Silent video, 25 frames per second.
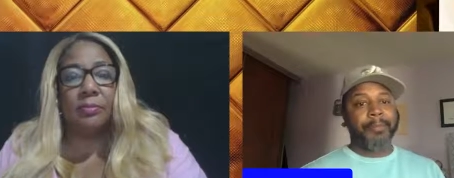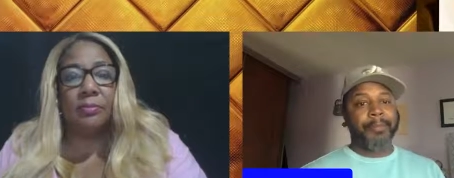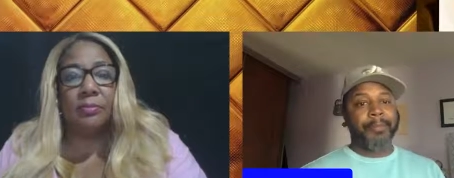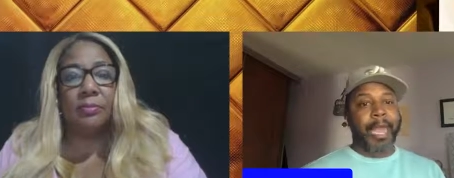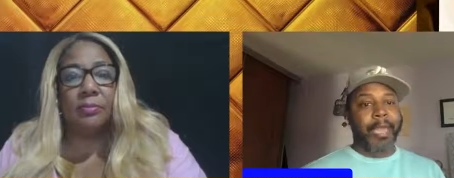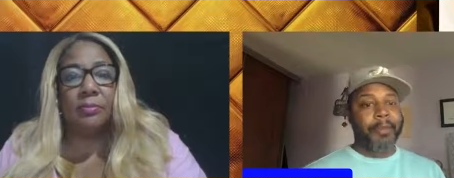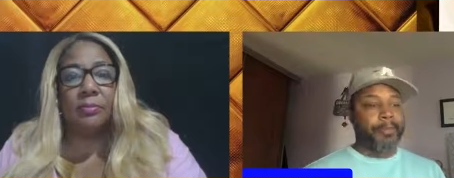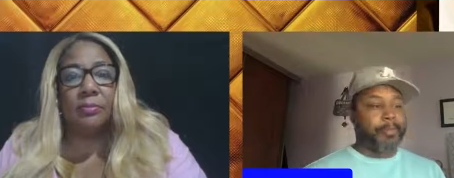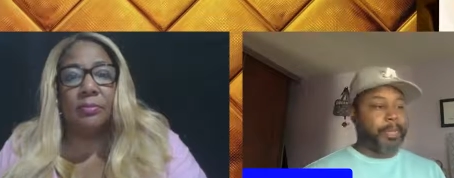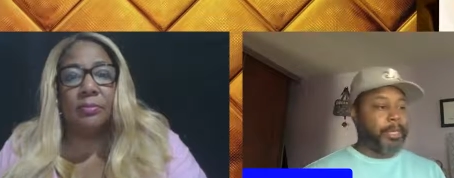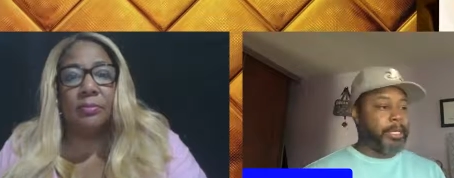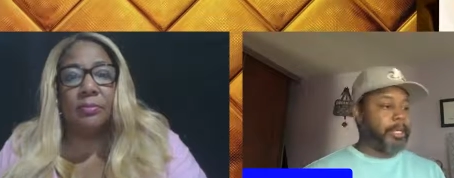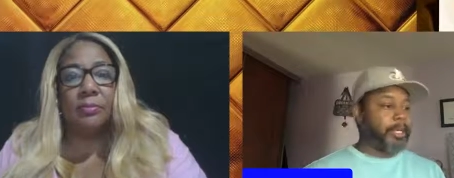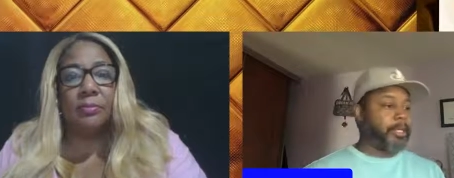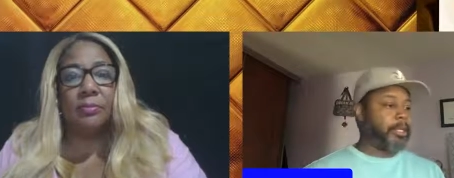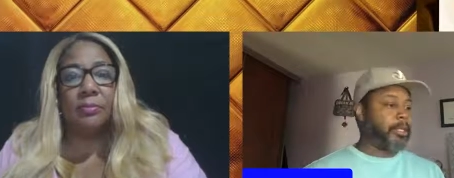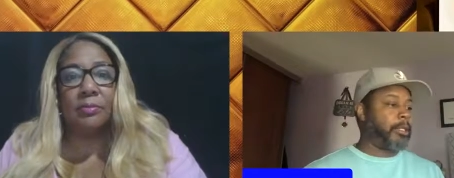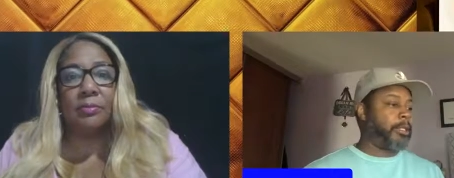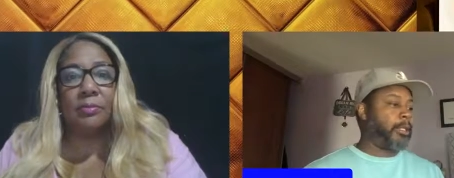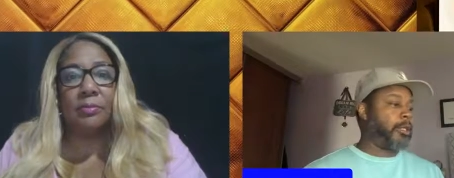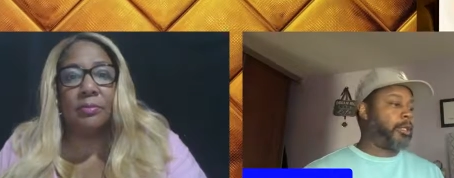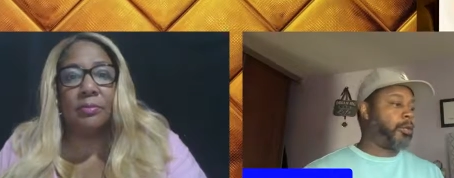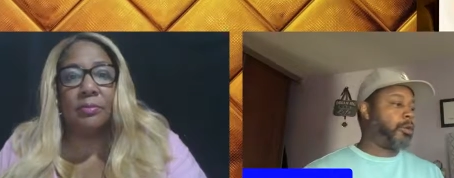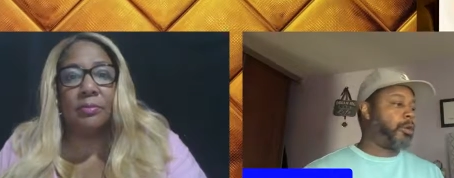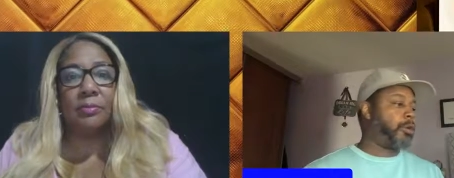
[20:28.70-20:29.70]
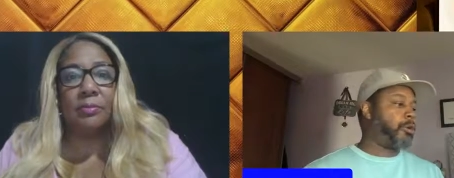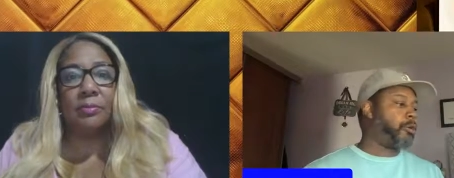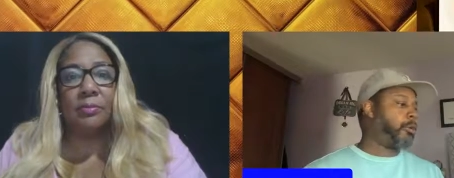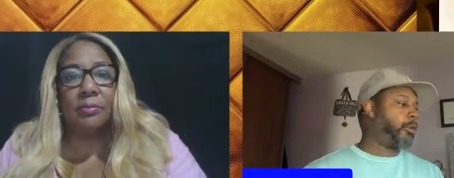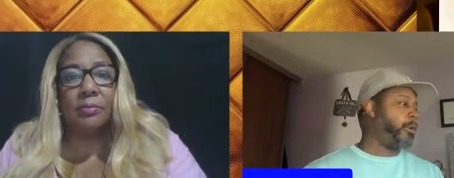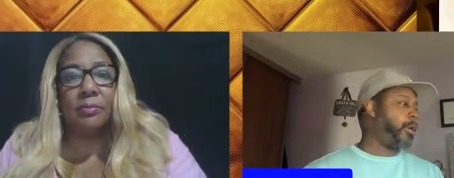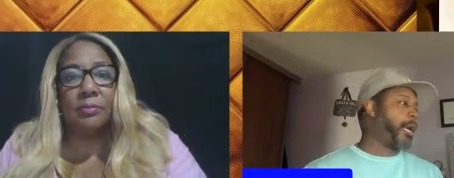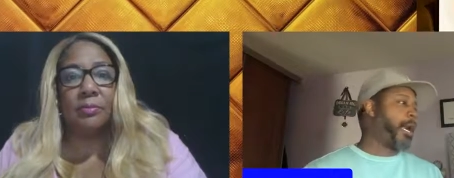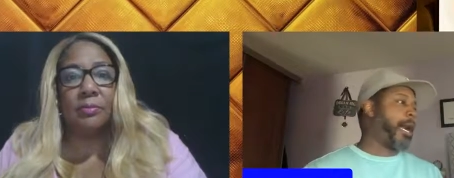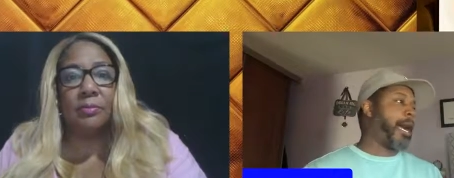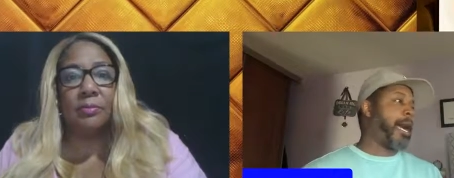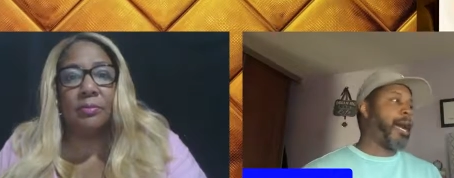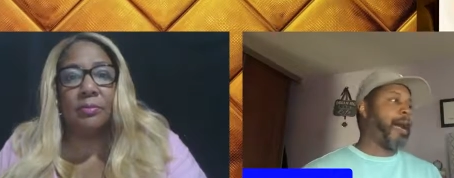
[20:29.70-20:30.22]
Speaker 1: it might be, you know,
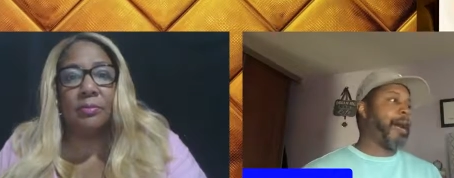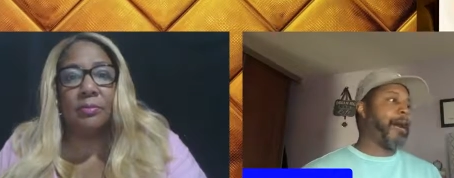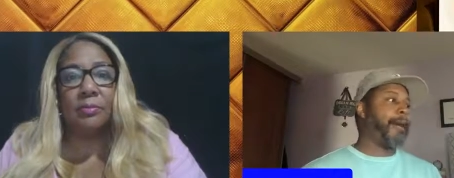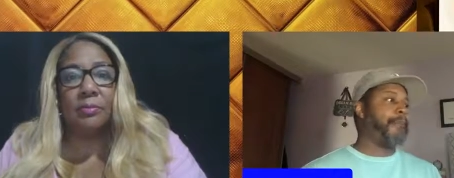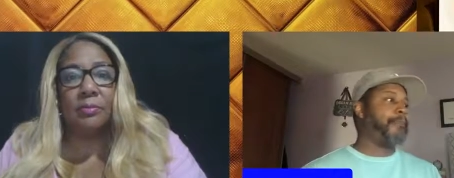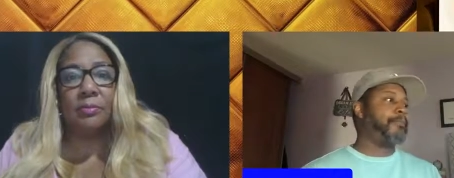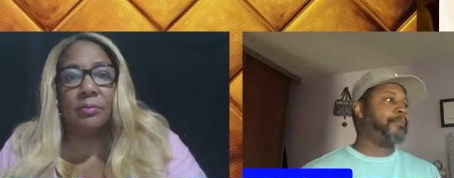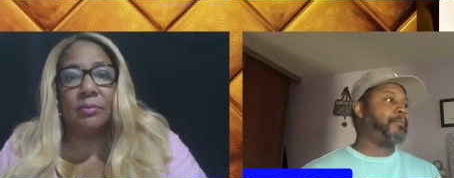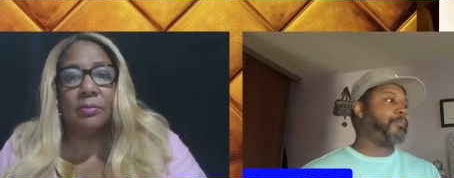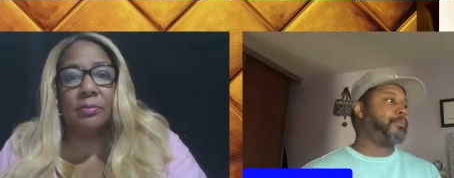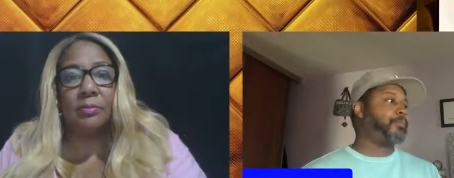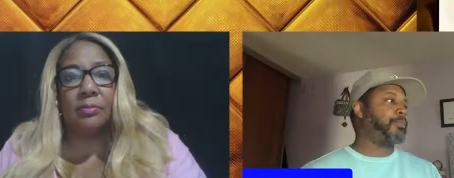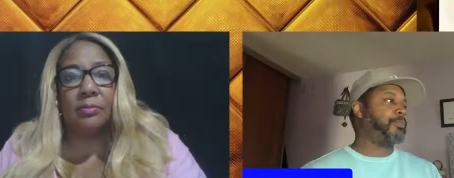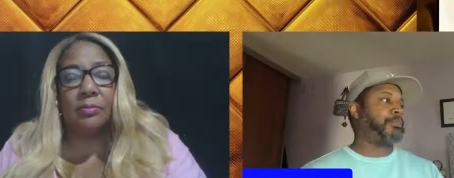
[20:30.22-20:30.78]
um,